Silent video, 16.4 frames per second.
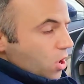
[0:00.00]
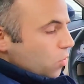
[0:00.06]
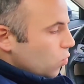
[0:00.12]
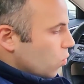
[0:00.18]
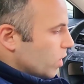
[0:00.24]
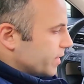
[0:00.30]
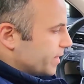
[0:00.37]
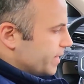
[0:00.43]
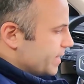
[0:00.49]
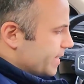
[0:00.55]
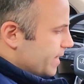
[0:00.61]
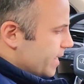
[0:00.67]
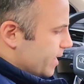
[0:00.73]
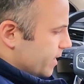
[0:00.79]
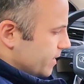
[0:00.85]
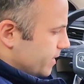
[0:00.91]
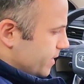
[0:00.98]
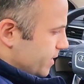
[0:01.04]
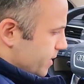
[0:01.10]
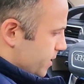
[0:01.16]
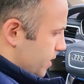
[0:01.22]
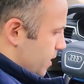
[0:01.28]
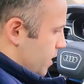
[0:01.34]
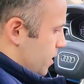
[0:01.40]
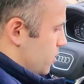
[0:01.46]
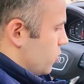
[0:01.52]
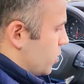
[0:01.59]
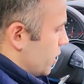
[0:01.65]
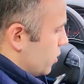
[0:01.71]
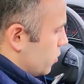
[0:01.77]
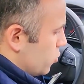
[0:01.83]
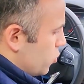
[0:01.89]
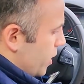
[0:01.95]
What this does, you
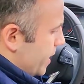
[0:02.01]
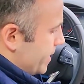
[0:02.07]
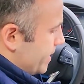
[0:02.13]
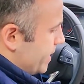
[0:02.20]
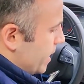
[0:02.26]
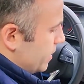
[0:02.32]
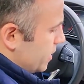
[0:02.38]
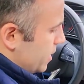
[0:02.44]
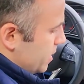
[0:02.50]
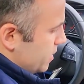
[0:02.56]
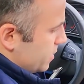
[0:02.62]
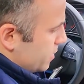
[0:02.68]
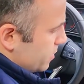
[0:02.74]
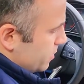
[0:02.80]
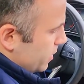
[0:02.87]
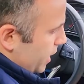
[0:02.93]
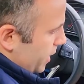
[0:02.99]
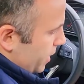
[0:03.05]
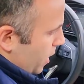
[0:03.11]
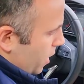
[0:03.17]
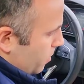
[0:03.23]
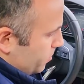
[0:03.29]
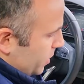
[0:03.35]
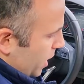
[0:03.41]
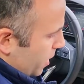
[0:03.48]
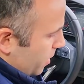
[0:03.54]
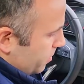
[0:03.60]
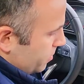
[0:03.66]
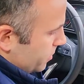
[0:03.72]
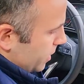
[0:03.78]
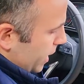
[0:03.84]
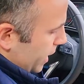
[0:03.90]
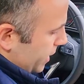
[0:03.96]
can also extend these, like up top,
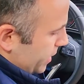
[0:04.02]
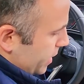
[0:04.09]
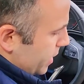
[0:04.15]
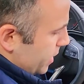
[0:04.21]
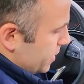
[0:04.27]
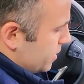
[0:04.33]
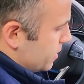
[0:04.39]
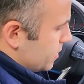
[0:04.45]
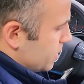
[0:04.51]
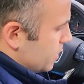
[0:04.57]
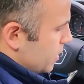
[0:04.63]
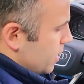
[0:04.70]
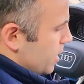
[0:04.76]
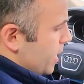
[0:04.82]
like this.